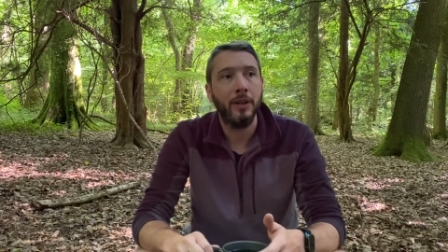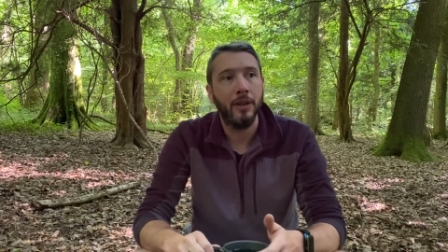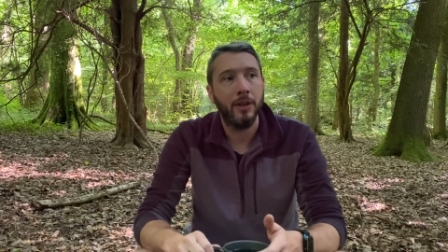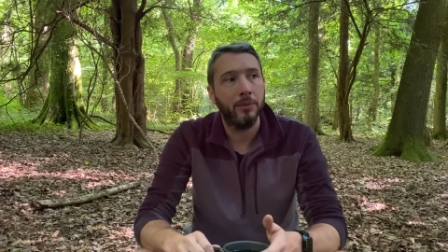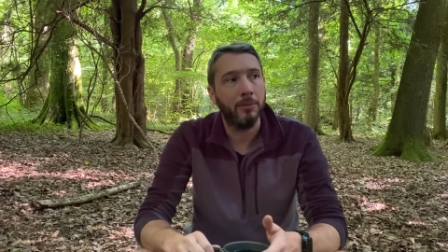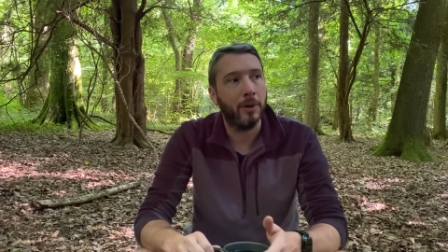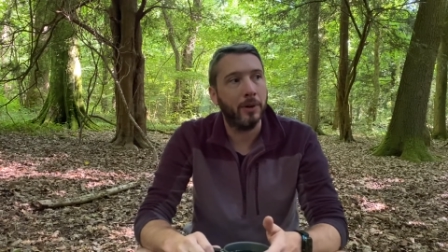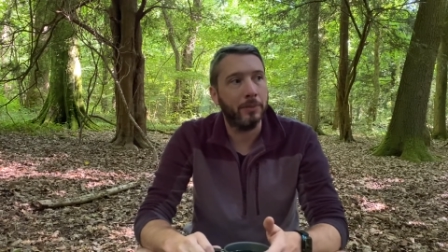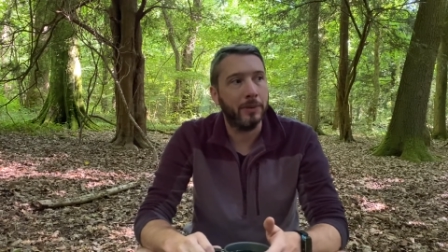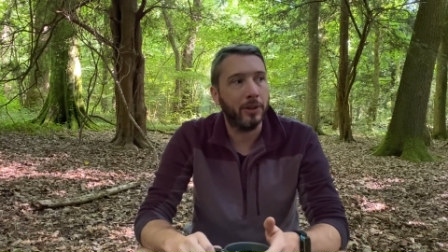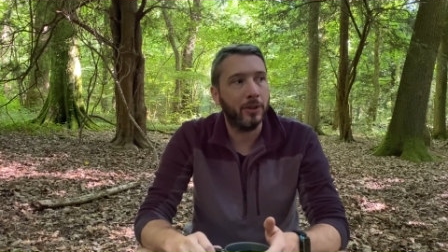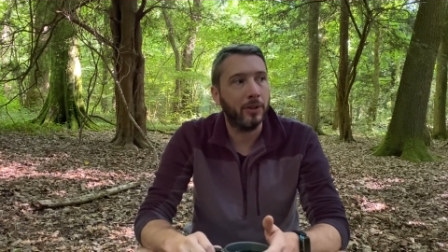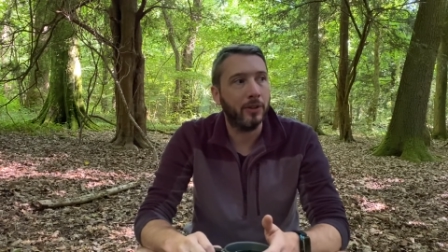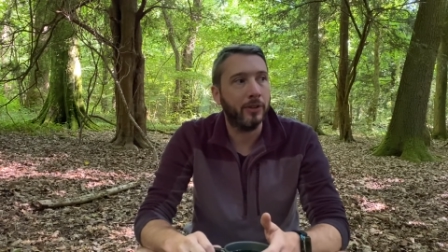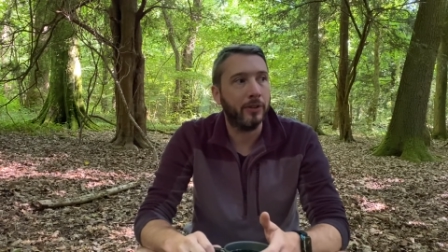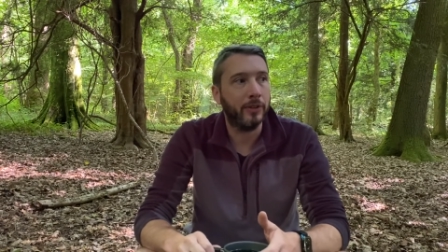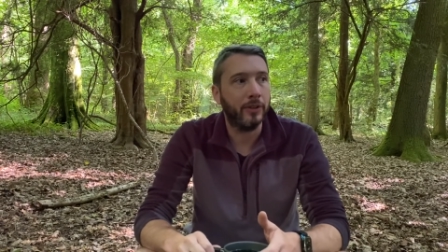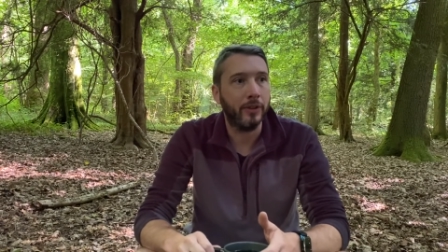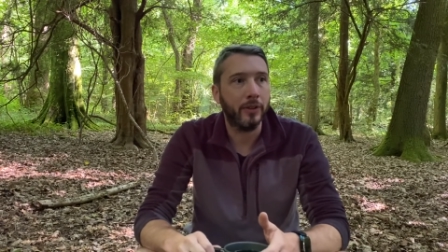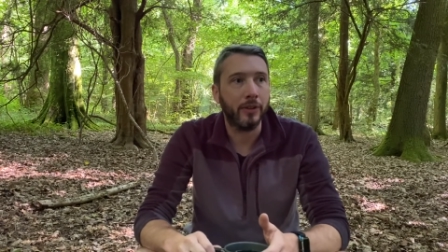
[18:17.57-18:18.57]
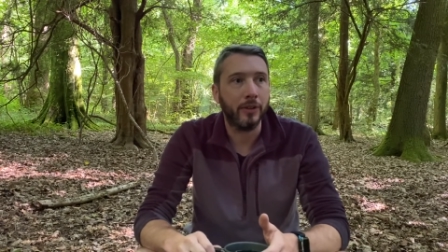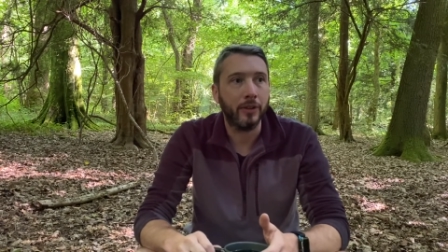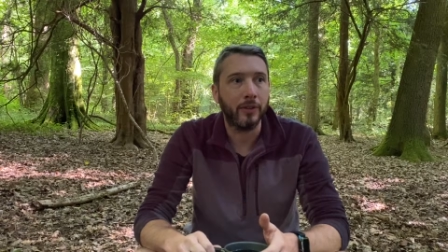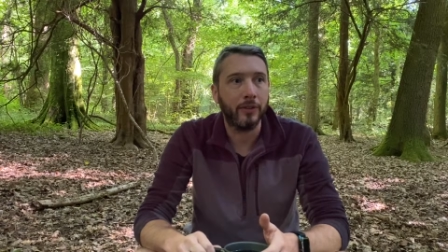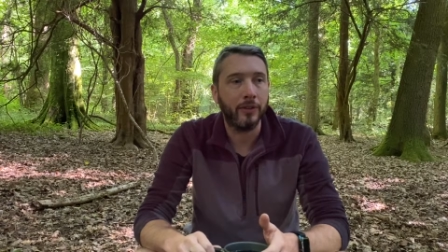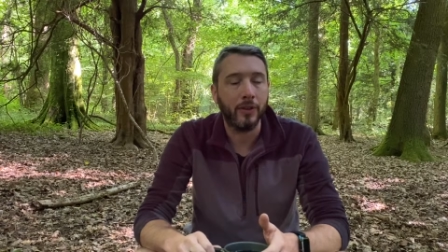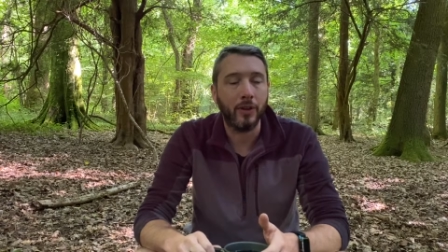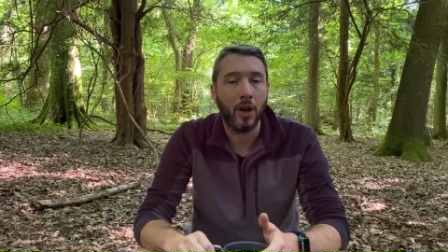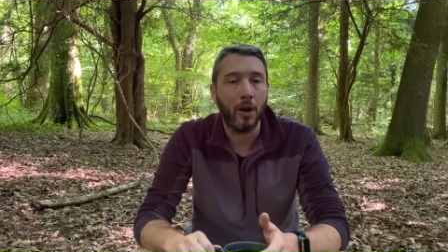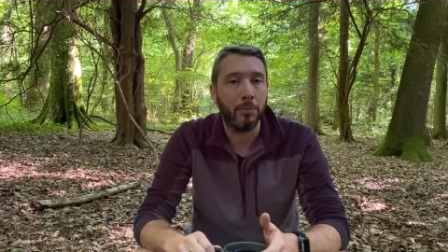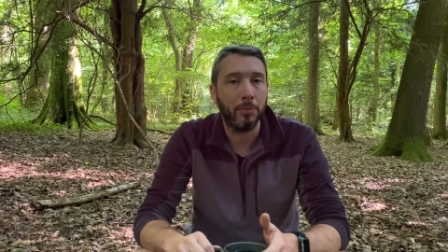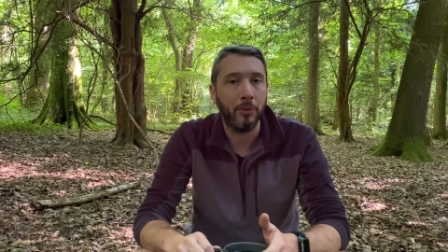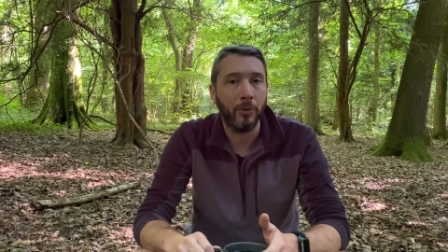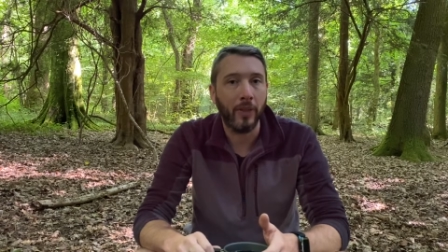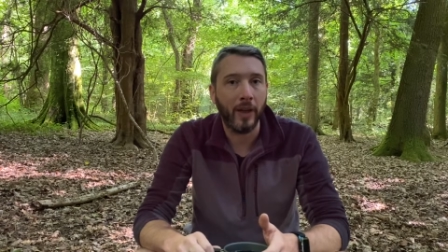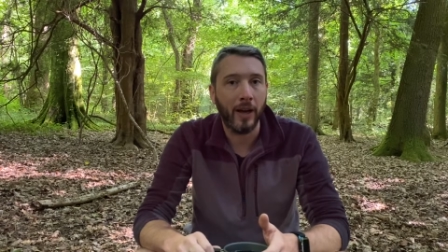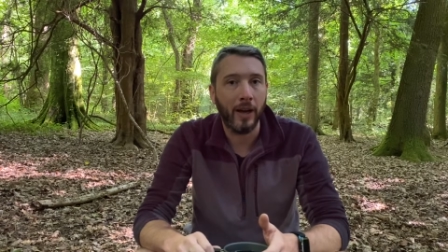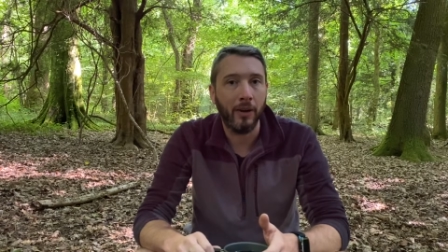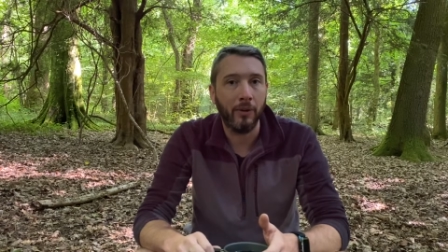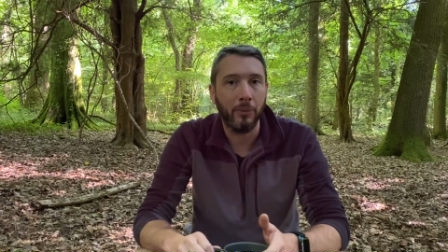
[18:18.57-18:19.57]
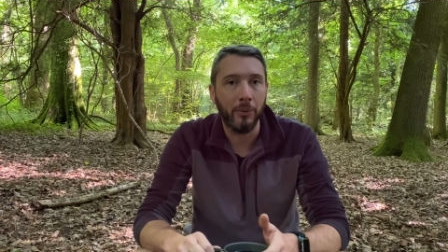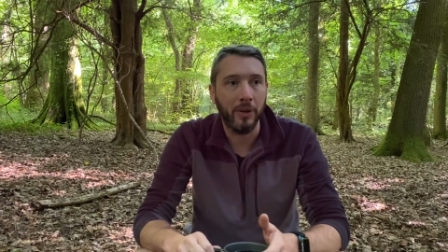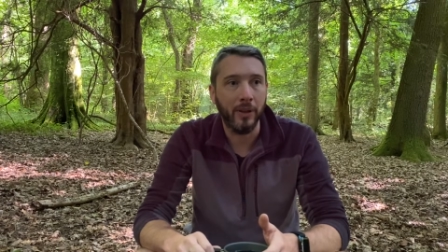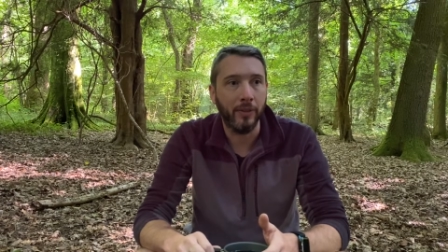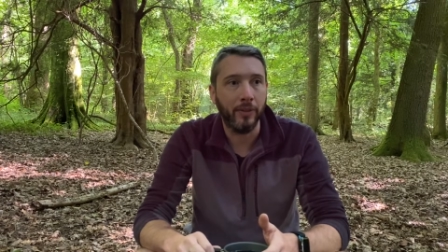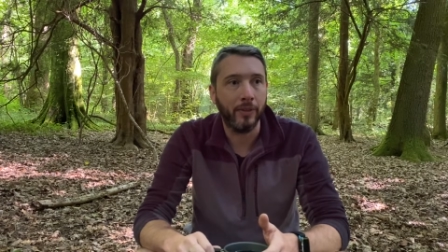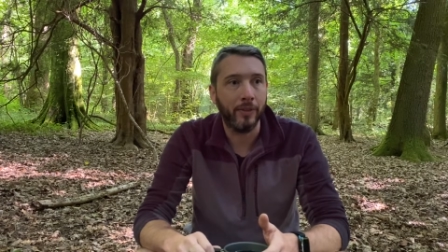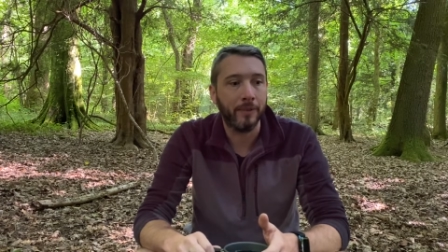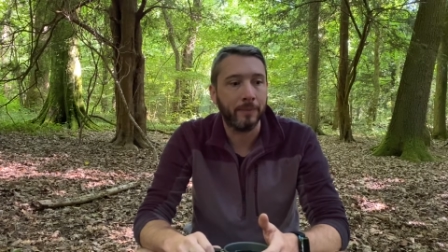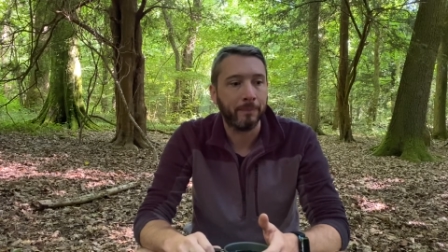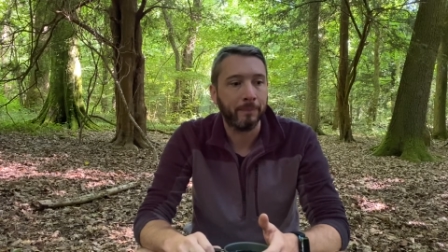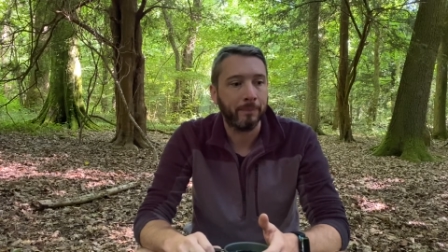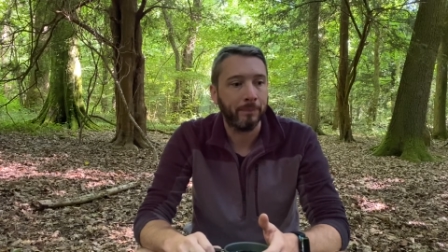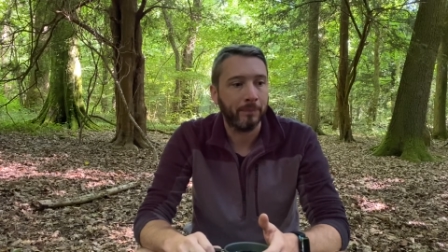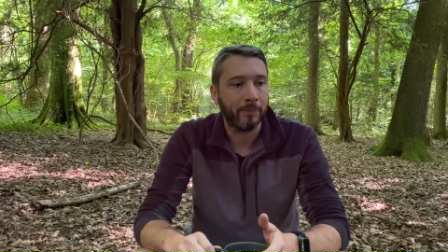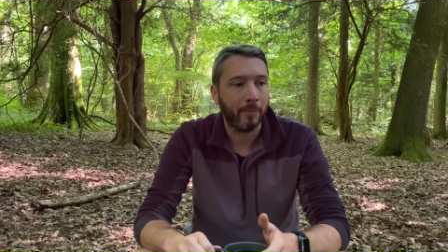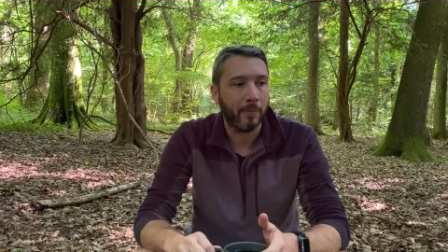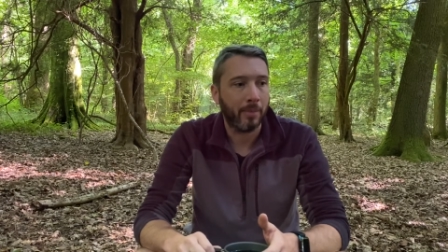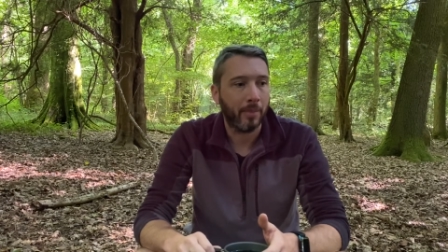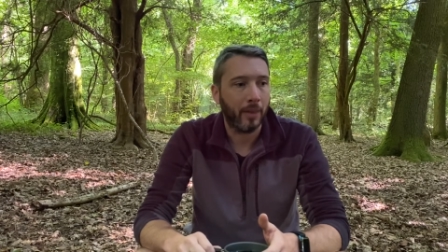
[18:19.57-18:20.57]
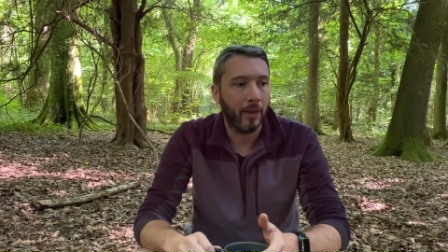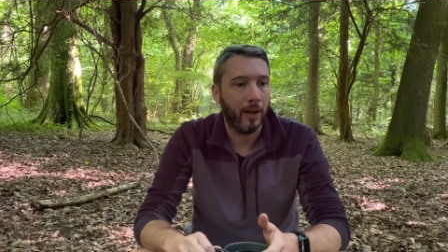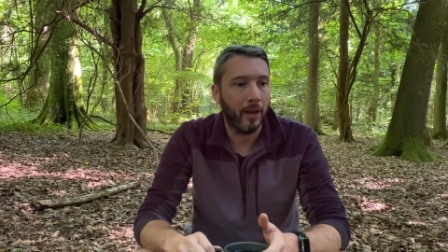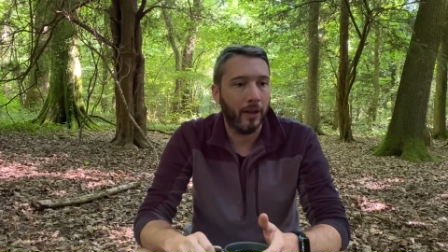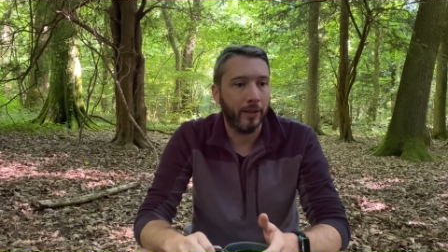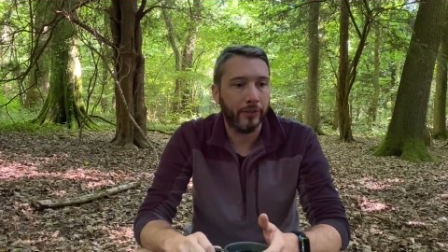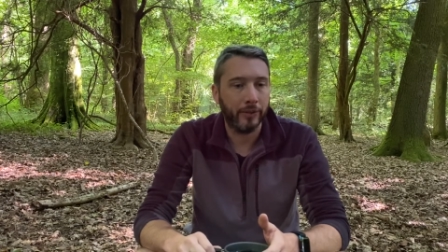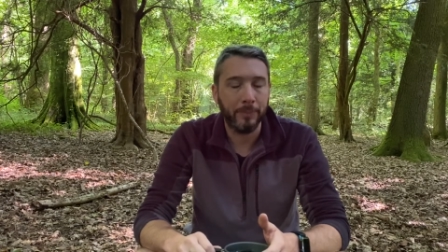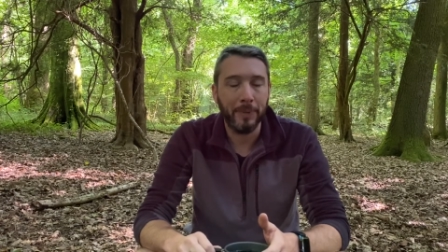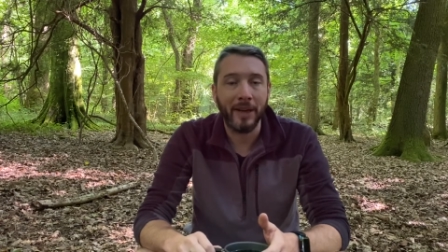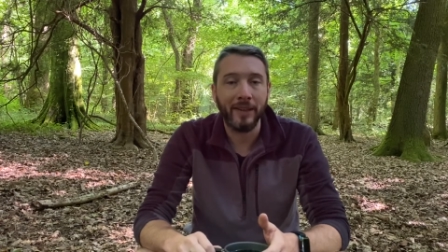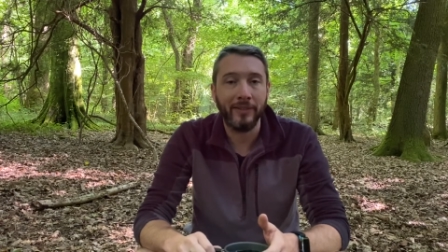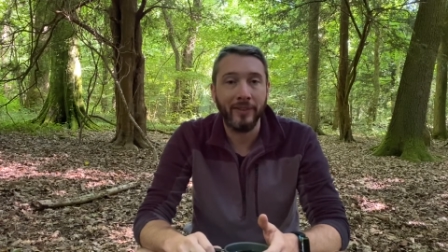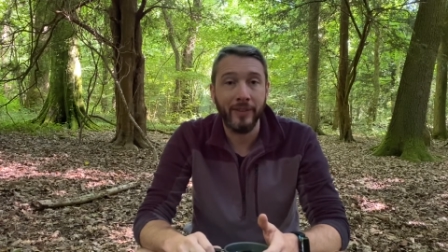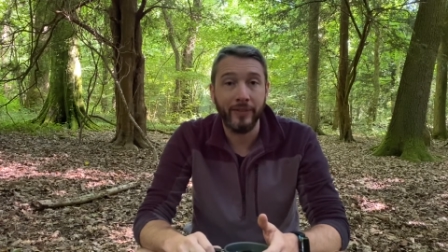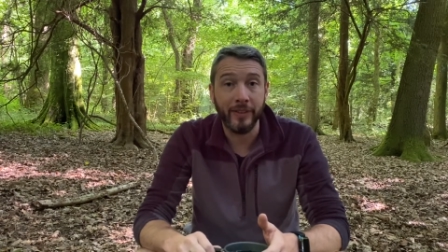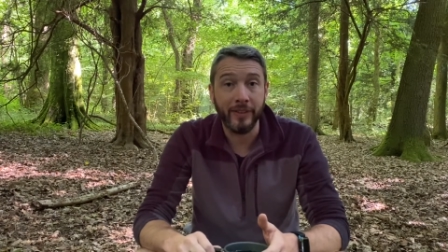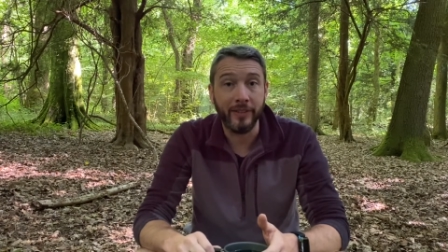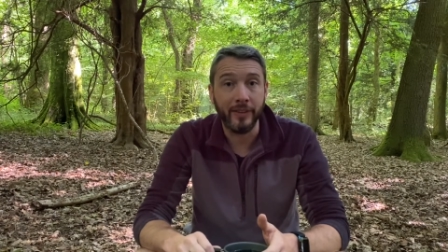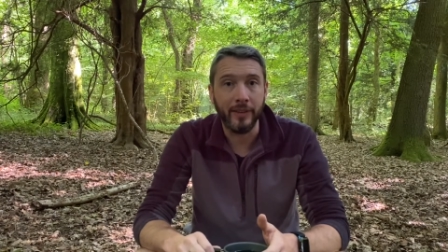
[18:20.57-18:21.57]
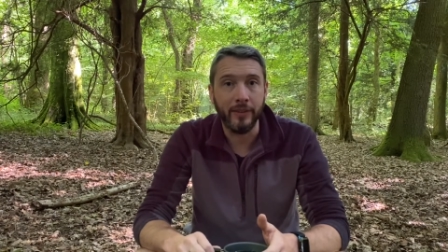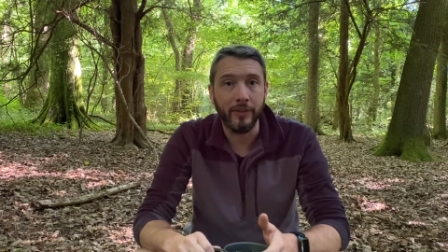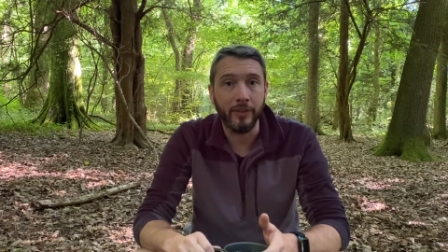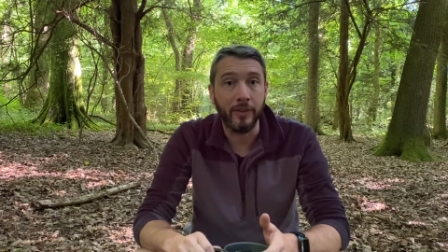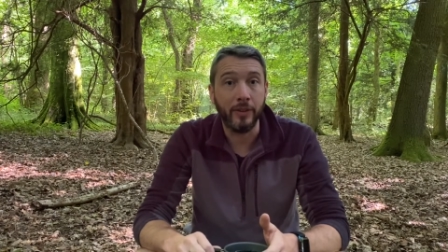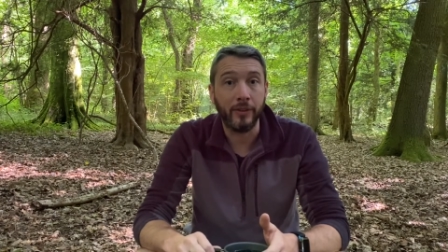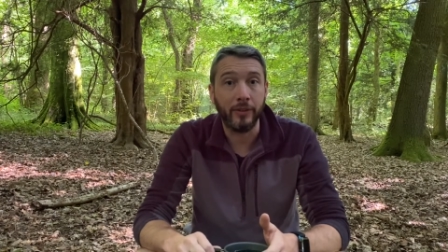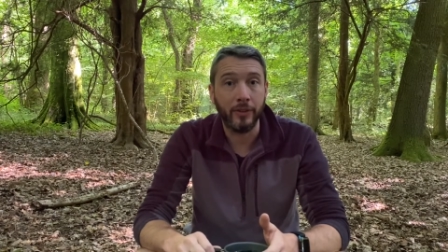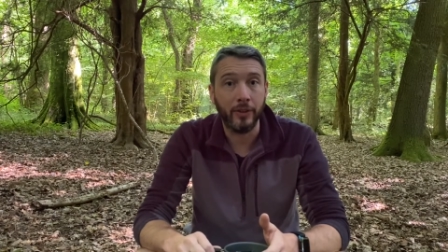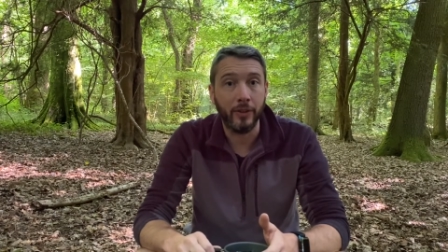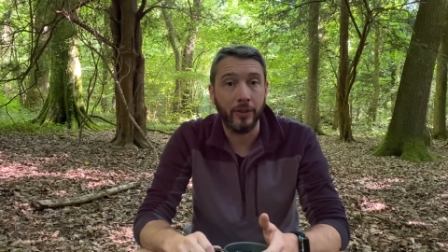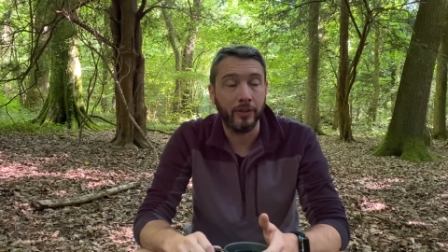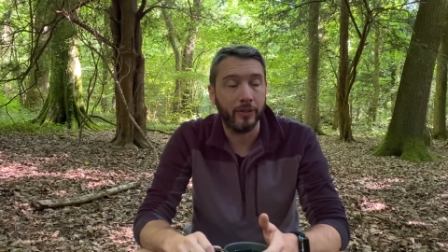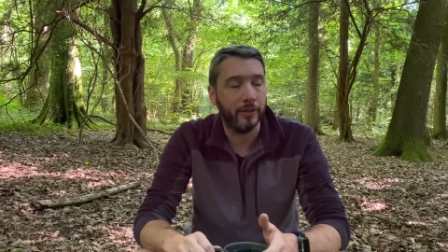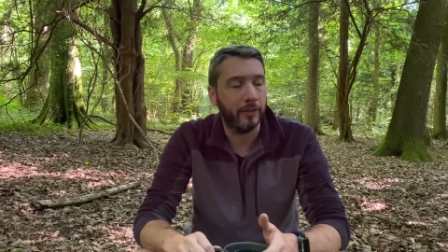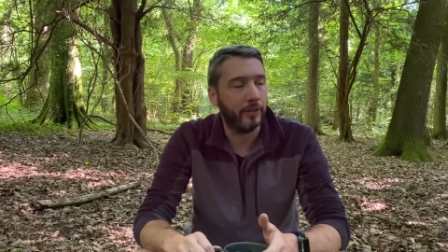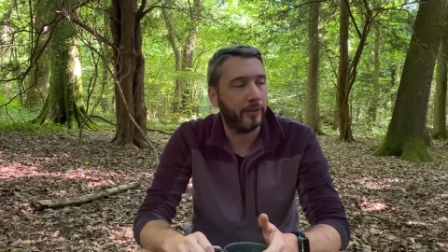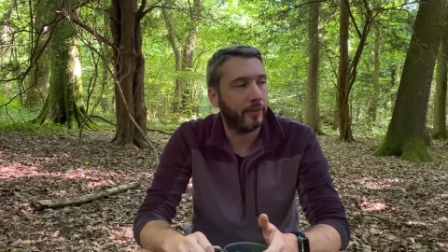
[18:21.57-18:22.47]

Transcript: it might be good to couple that with some activities and excursions.